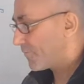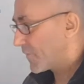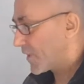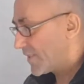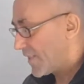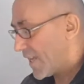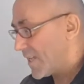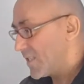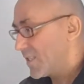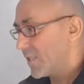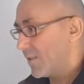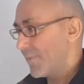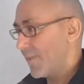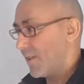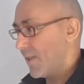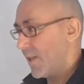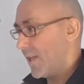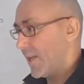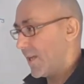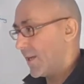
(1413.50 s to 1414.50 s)
says
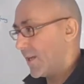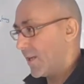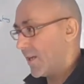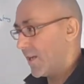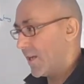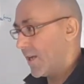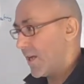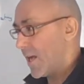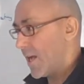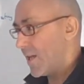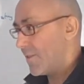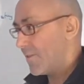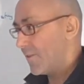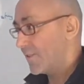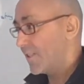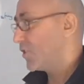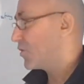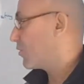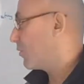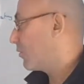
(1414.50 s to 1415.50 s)
something, the
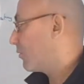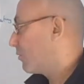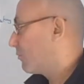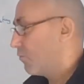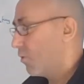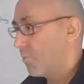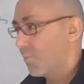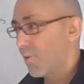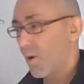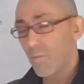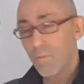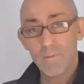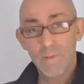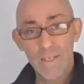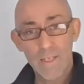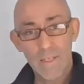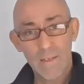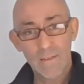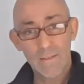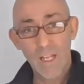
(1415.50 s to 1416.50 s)
teacher will
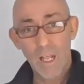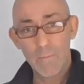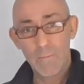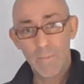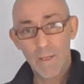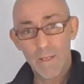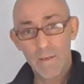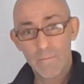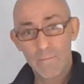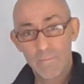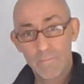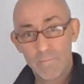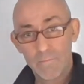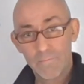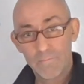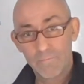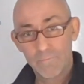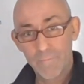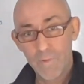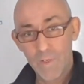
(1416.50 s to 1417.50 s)
probably stamp it,
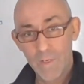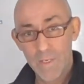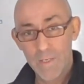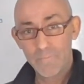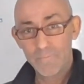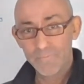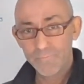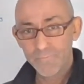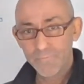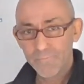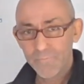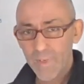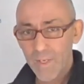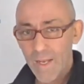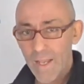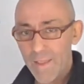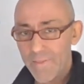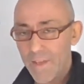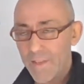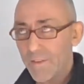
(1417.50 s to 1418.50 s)
okay?
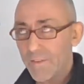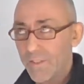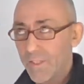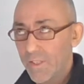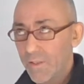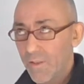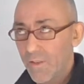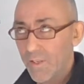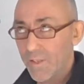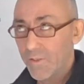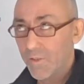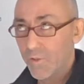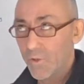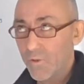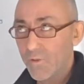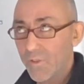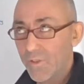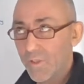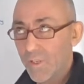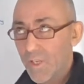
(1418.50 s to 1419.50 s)
And then the
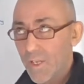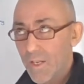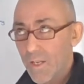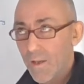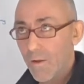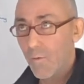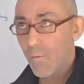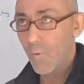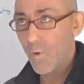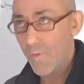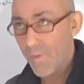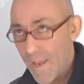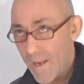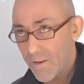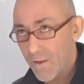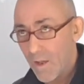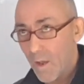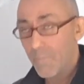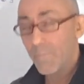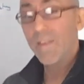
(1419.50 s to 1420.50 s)
students will
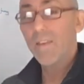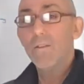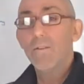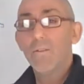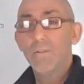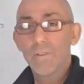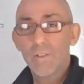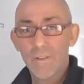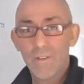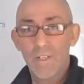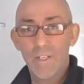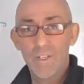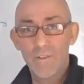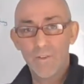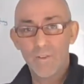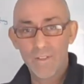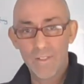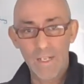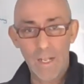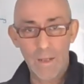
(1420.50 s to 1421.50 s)
then appeal to the
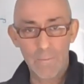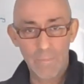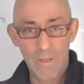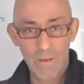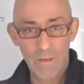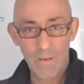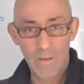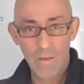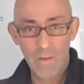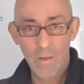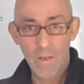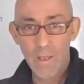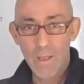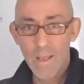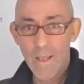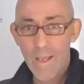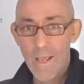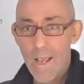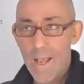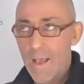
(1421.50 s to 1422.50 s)
teacher's stamping.
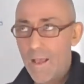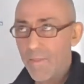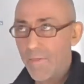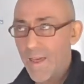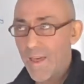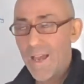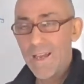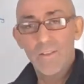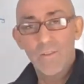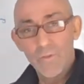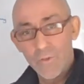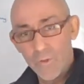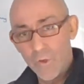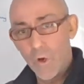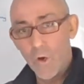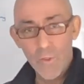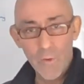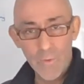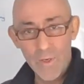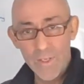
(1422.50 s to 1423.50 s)
And that is
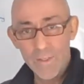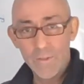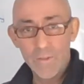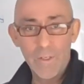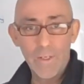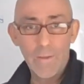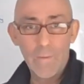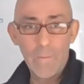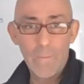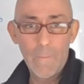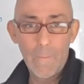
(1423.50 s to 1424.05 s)
not the way to do it.